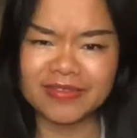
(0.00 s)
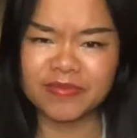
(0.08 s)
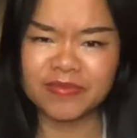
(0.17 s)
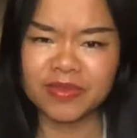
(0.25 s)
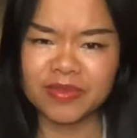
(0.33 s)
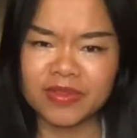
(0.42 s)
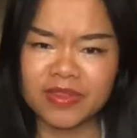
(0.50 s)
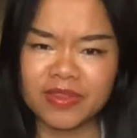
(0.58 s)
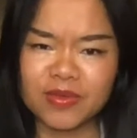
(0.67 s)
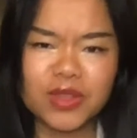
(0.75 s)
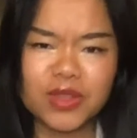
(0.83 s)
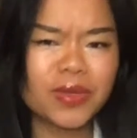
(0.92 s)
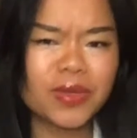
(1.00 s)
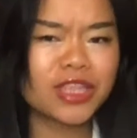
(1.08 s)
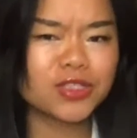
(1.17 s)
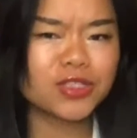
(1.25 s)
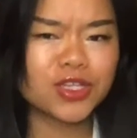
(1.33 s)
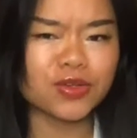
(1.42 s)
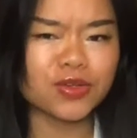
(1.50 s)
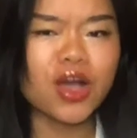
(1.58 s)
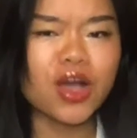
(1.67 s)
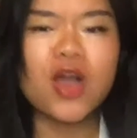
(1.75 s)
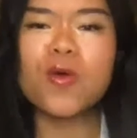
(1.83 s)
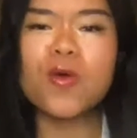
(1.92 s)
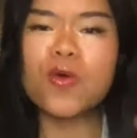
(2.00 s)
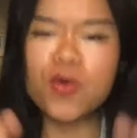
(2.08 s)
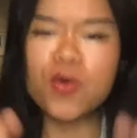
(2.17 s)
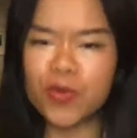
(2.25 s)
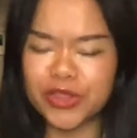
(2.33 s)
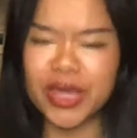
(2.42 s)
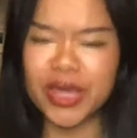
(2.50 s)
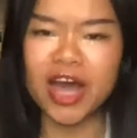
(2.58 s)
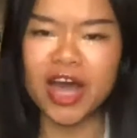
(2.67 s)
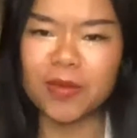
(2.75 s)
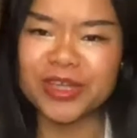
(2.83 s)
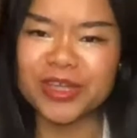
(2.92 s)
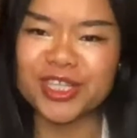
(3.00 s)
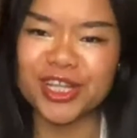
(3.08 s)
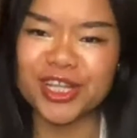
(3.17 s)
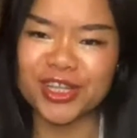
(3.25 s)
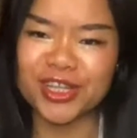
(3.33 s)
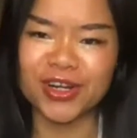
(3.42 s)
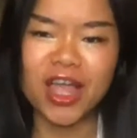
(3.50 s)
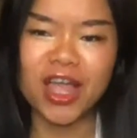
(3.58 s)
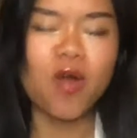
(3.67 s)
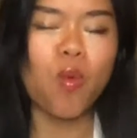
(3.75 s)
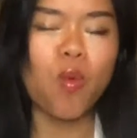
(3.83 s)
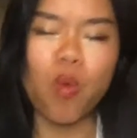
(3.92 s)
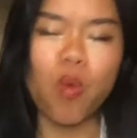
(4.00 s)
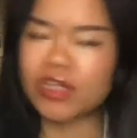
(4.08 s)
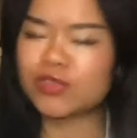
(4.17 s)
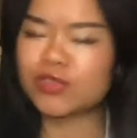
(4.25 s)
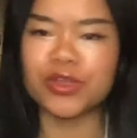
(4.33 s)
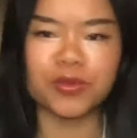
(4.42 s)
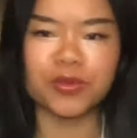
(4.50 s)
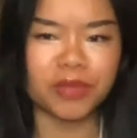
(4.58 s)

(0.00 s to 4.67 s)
What will you do? Who will you help as a leader? What will you build?